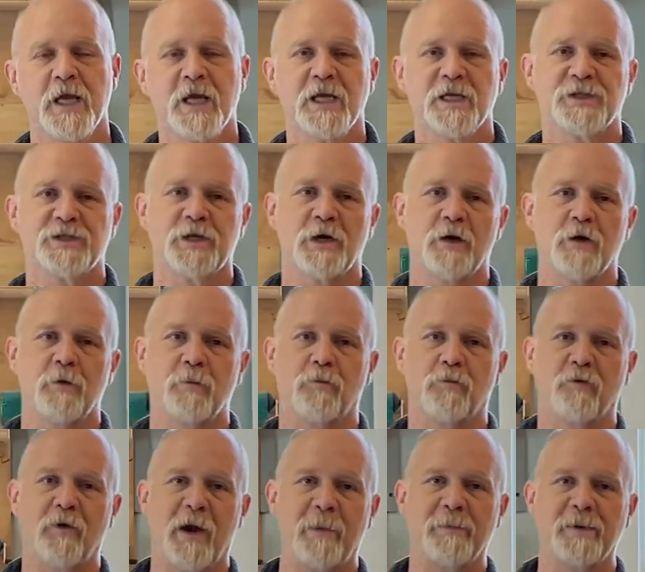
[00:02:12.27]
So
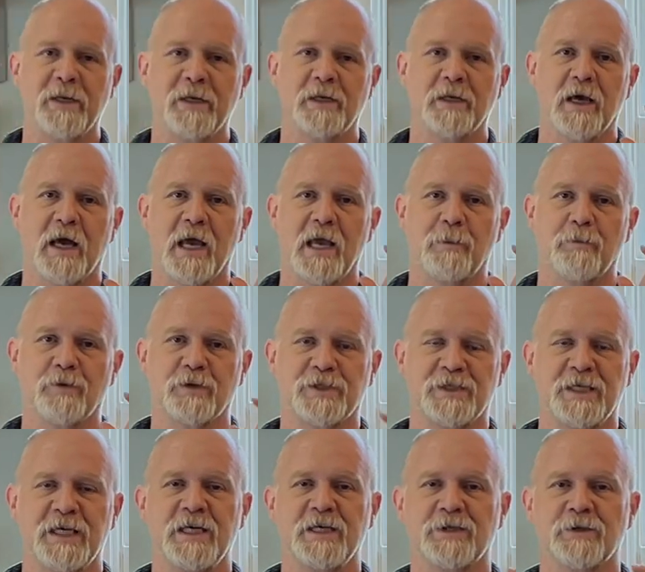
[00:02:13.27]
prepping a
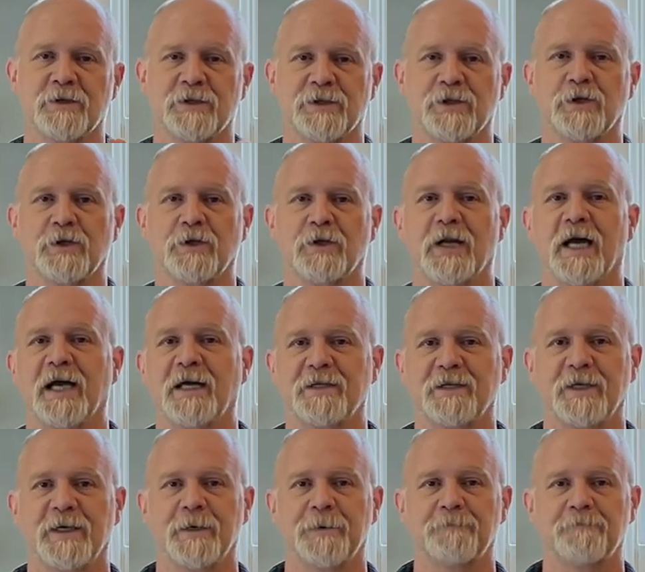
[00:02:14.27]
procedure is a good
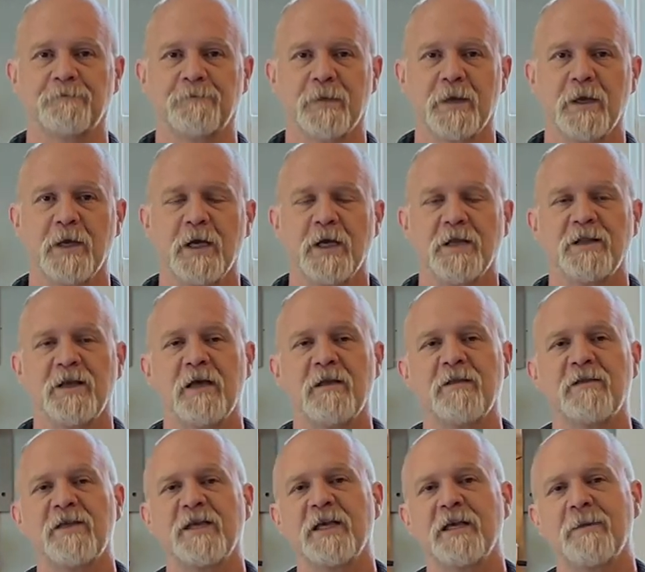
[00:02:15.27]
idea. The
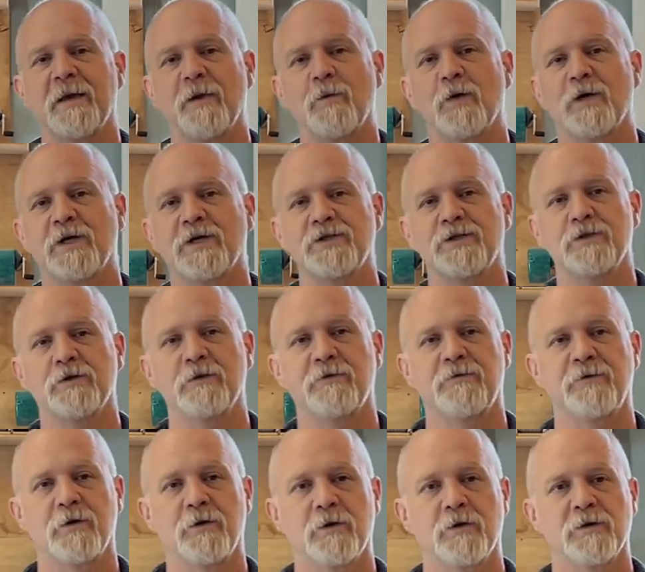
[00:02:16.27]
other thing you may want to do
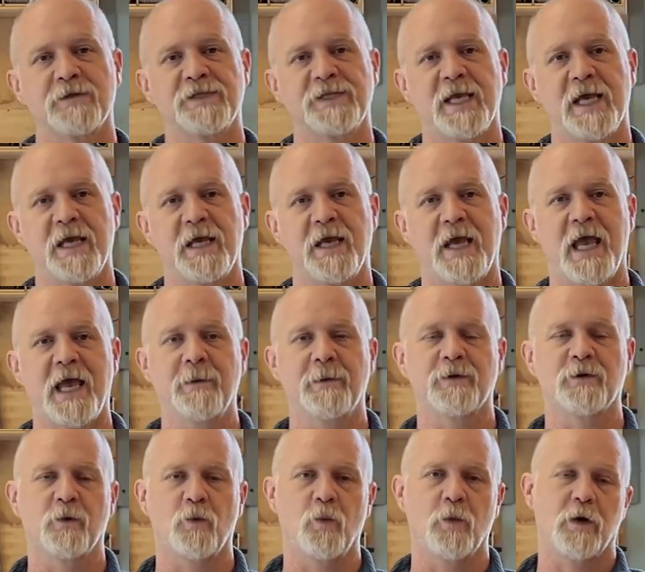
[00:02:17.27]
if you're, say, able
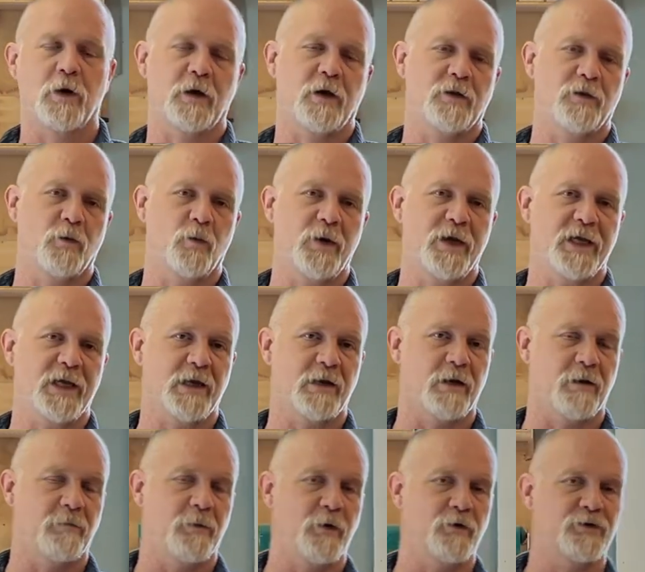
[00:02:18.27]
to work on the weekend
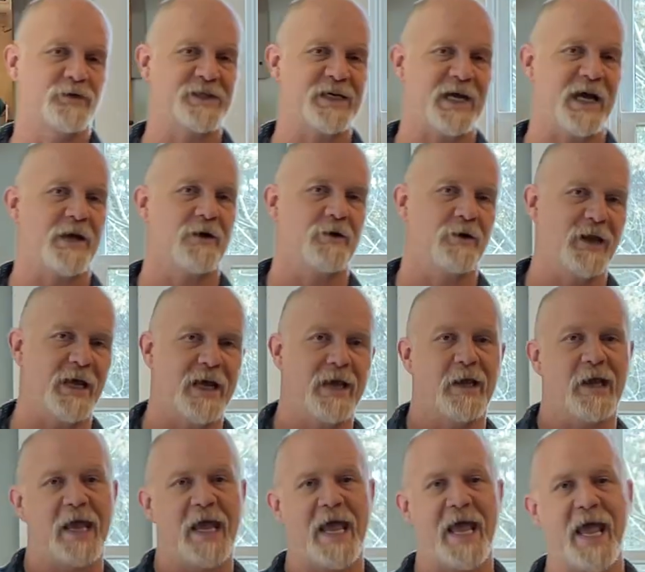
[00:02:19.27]
on both
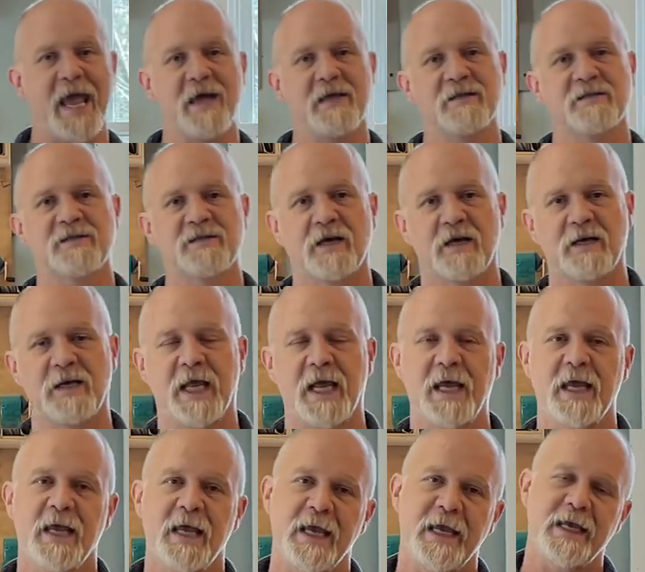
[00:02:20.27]
Saturday and Sunday
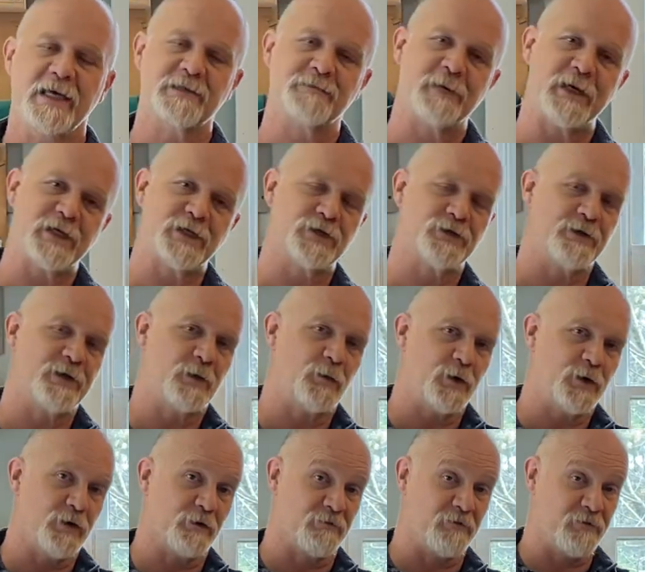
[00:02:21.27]
is make sure that
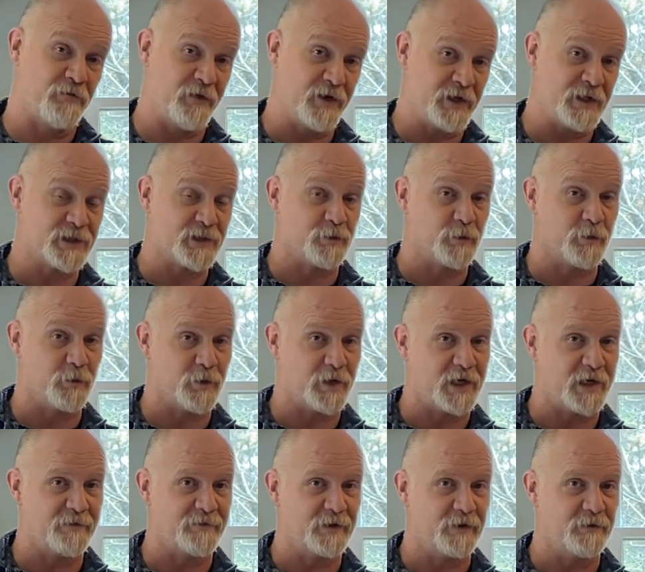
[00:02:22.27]
when you're finished with
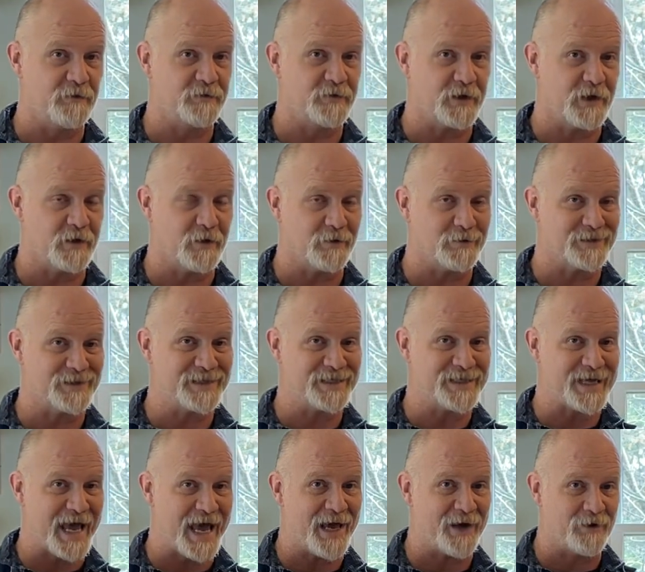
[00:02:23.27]
whatever you've done on
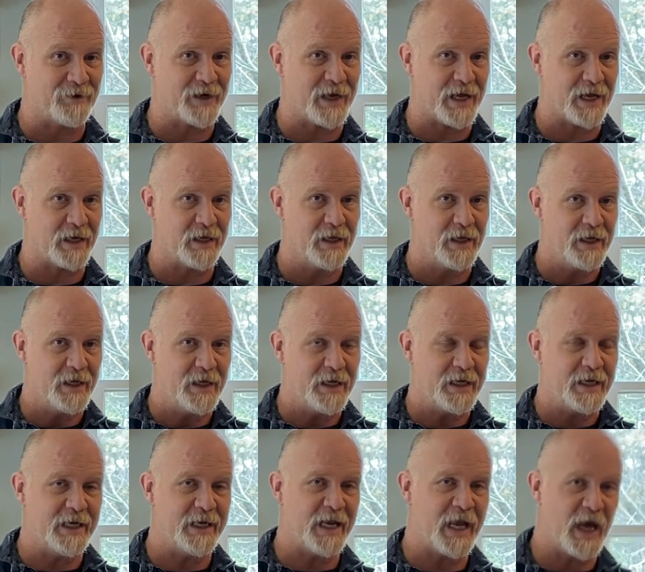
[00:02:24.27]
Saturday,
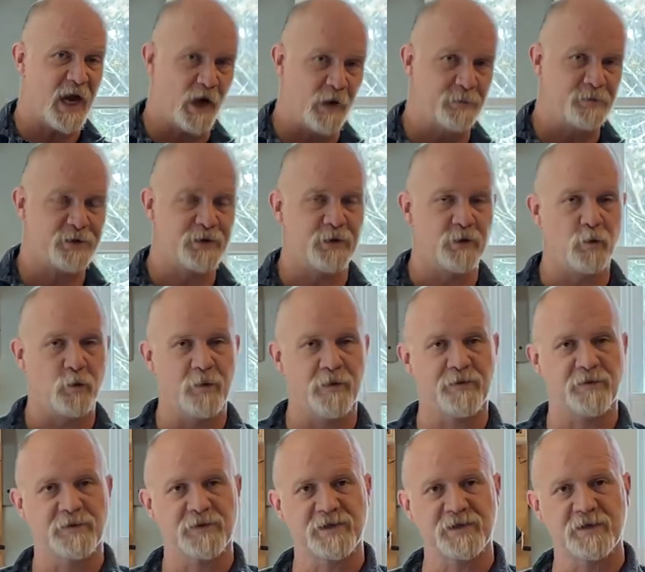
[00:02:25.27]
it helps you
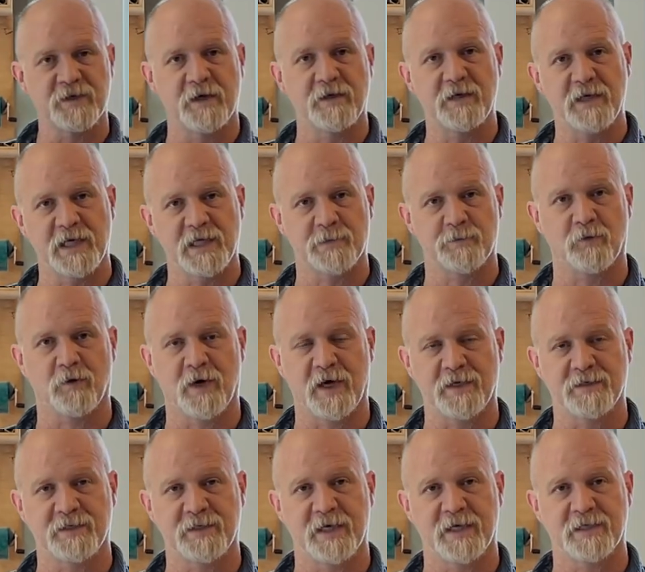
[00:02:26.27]
with Sunday's
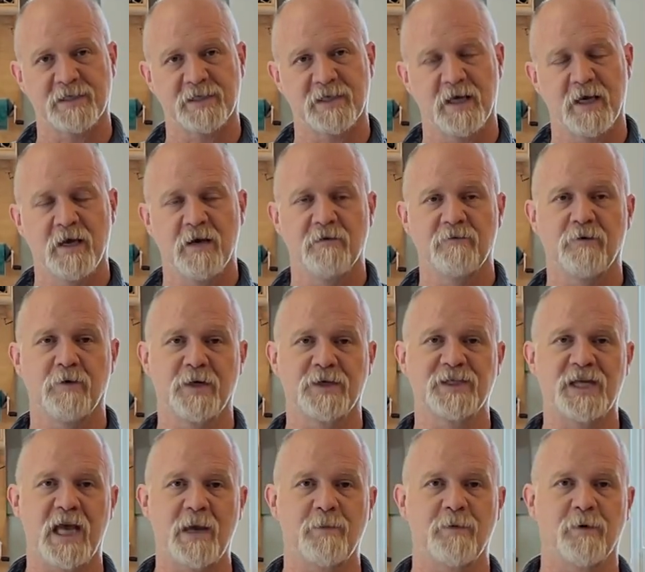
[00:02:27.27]
process. For
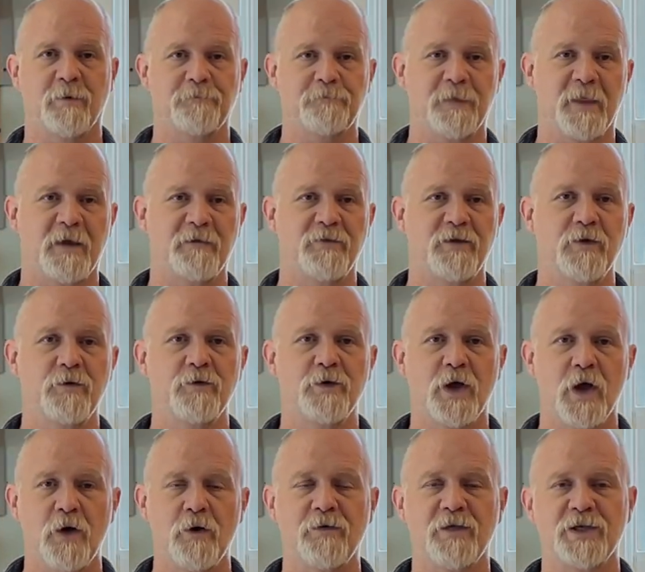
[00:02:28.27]
example, if you
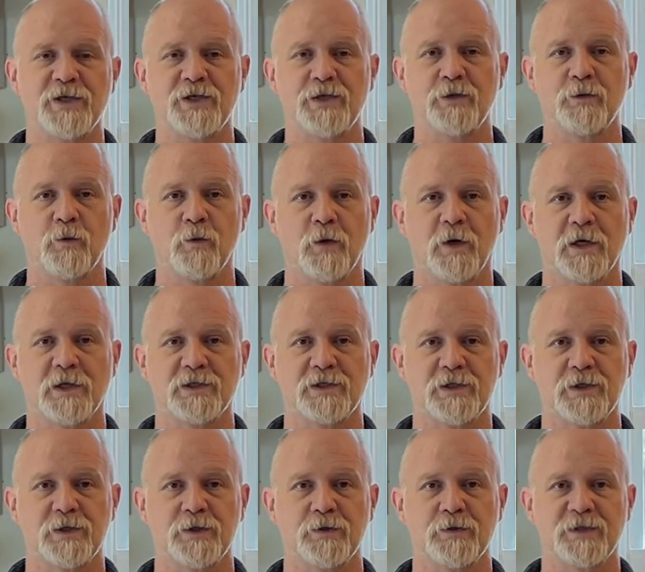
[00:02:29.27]
know that you want
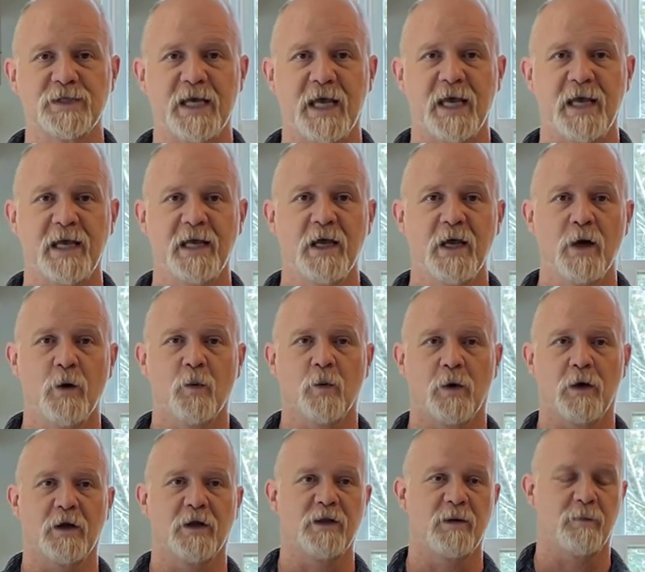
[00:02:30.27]
to, say,
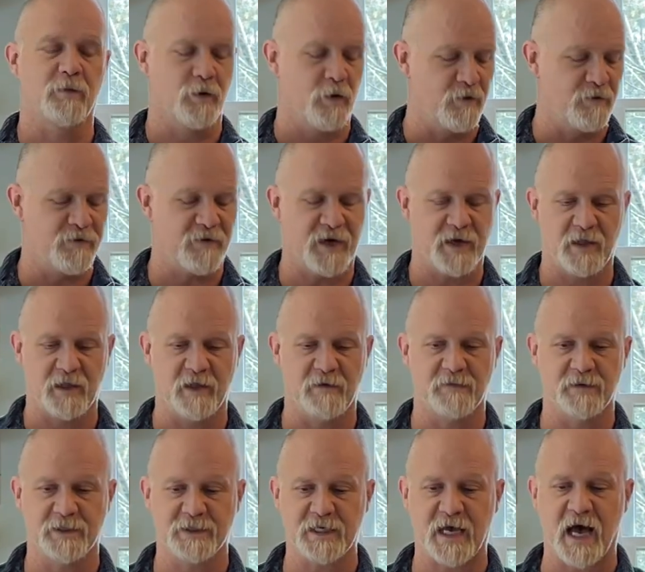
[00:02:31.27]
work on the profile of
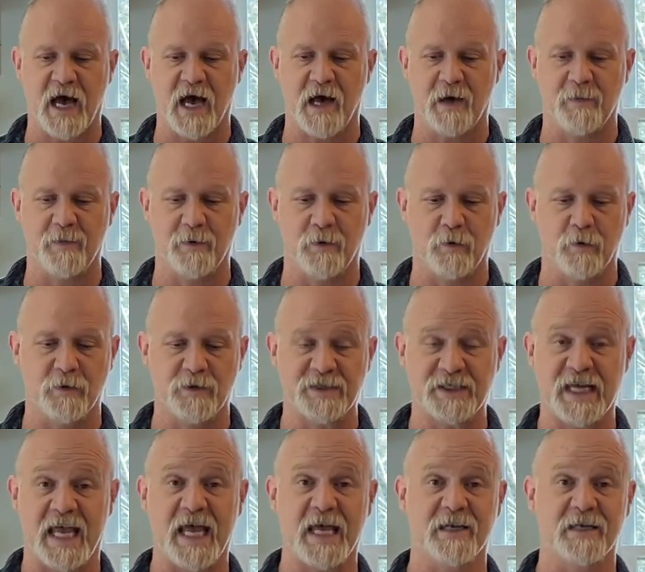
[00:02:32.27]
a top or
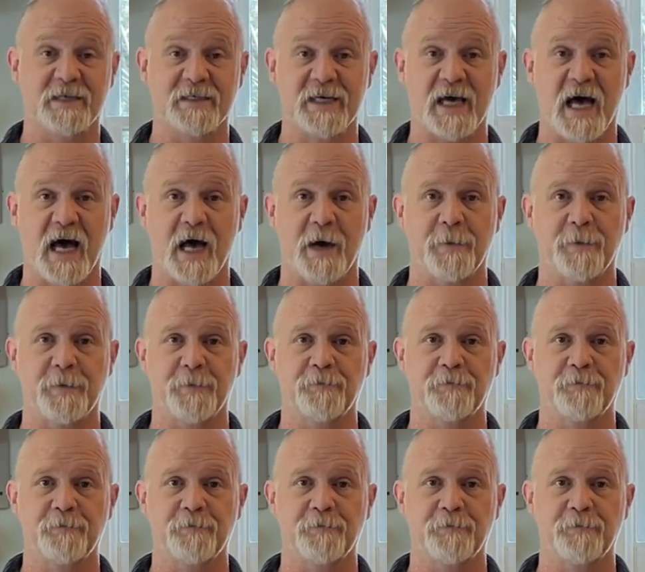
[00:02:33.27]
sand a top,